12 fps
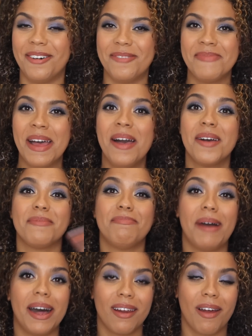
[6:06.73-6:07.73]
Um,
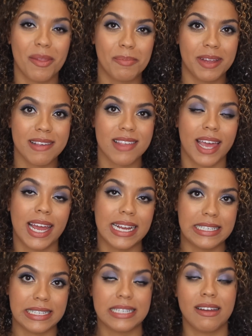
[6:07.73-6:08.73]
but on the plus side,
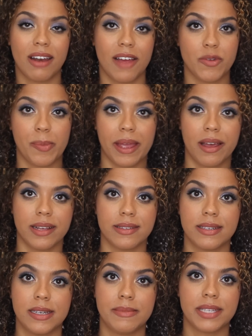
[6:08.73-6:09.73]
I did not have to pay
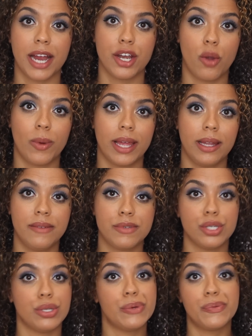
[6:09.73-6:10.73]
customs. I know when I
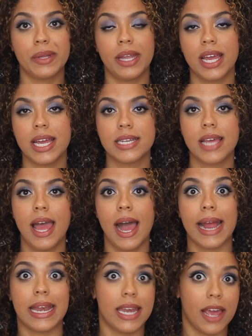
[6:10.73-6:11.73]
lived in Newfoundland,
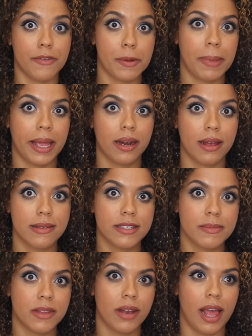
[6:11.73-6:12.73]
I never paid
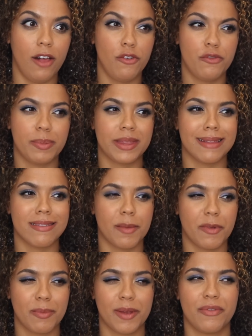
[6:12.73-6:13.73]
customs on e.l.f., but then
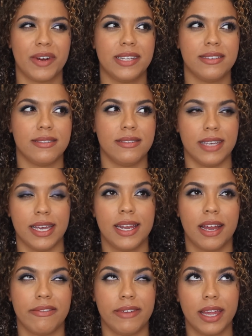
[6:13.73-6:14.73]
some of my friends
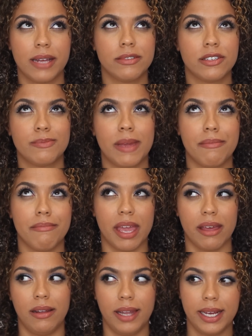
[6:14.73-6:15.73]
did. I feel like it was just my
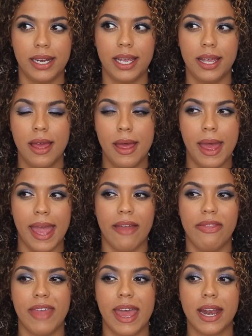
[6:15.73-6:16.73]
mail lady.
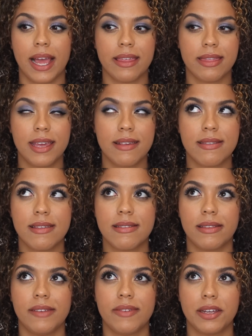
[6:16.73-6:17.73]
And then I think
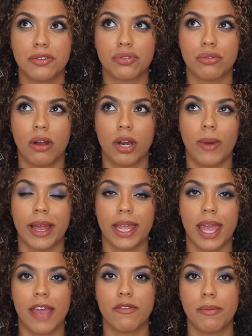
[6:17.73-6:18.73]
since living in Toronto, I
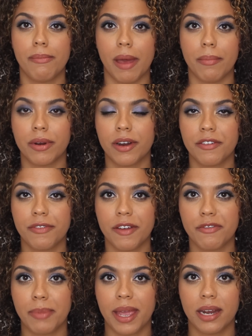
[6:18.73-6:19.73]
can't remember if
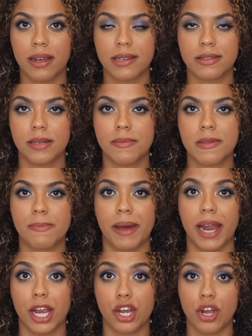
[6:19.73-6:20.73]
I've paid customs,
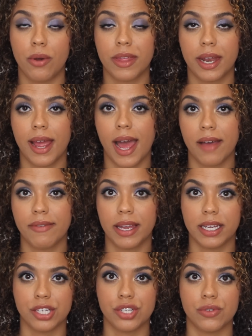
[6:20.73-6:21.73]
but I know that I have
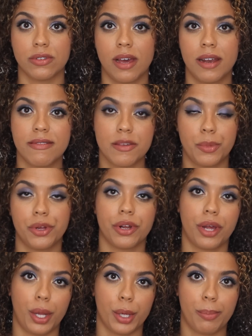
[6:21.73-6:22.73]
had issues kind of similar
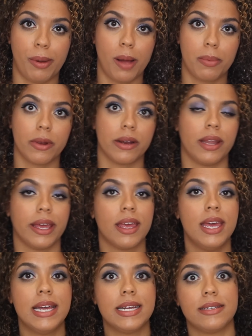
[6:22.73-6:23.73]
to ColourPop where it like
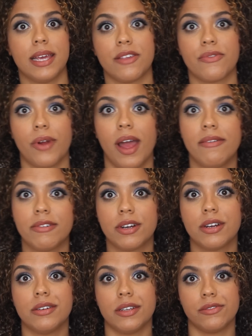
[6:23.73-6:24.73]
takes
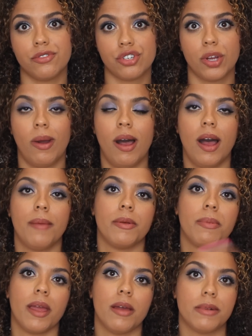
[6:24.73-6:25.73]
forever, doesn't show up,
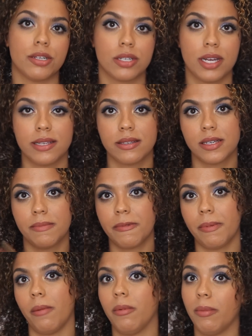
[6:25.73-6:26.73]
you pay a bunch of
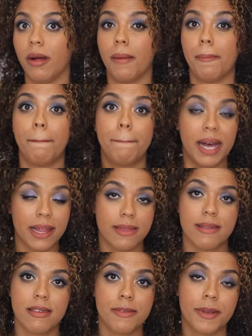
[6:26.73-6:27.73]
customs, blah, blah, blah. But
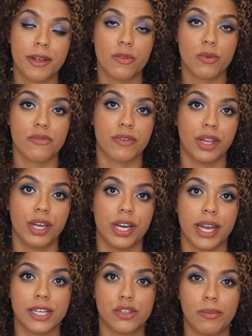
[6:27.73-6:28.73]
this experience was really
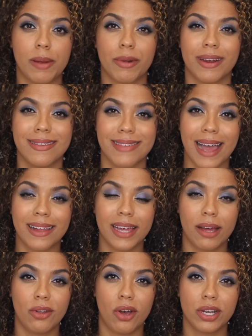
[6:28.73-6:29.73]
good. I don't remember
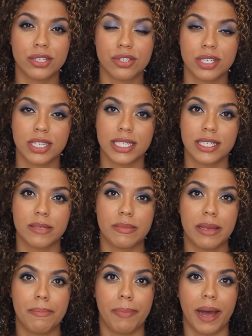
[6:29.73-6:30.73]
exactly how long it took to get to
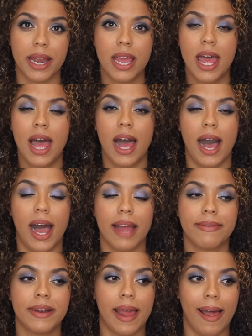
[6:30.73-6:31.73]
me, but uh,
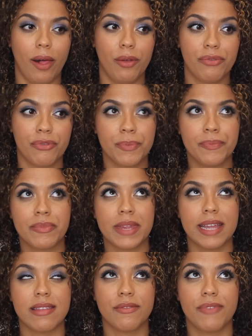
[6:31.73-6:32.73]
I find e.l.f
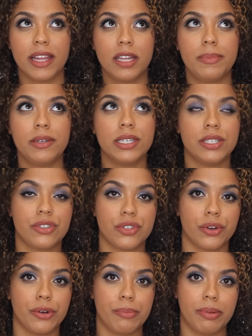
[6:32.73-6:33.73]
it's available in
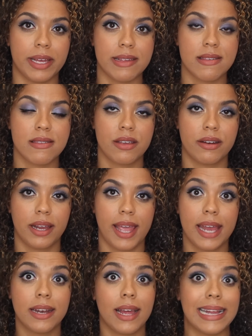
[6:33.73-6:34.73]
certain places here in
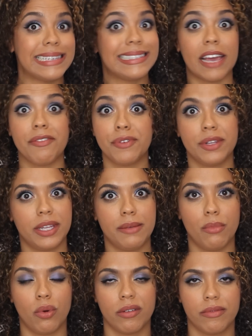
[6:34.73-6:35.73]
Canada and definitely
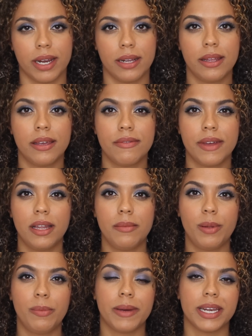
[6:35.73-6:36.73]
more readily
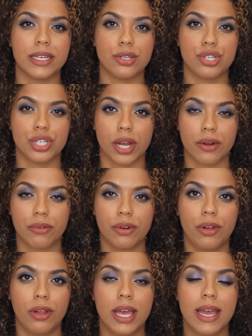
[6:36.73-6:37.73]
available, but in
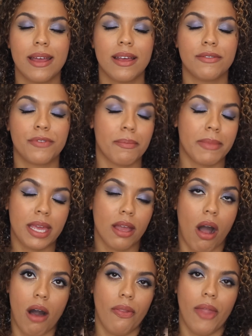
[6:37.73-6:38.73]
general, for me
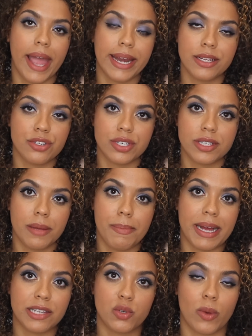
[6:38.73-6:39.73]
online is just the
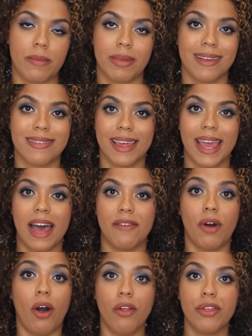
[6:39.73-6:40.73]
best way because they
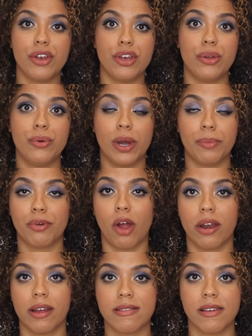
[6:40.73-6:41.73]
have all the new
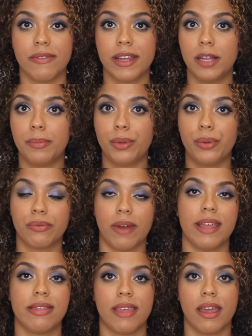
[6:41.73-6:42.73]
products available
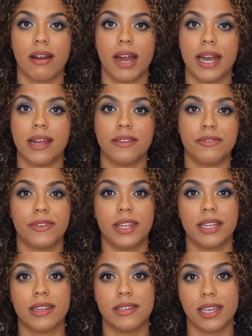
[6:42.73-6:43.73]
right there and I
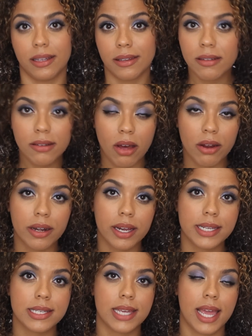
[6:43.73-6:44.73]
feel like they take a little longer to
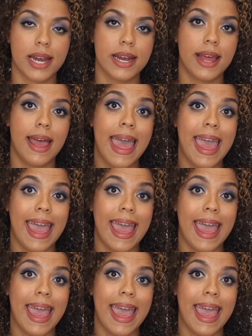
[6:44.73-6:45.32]
get to Canada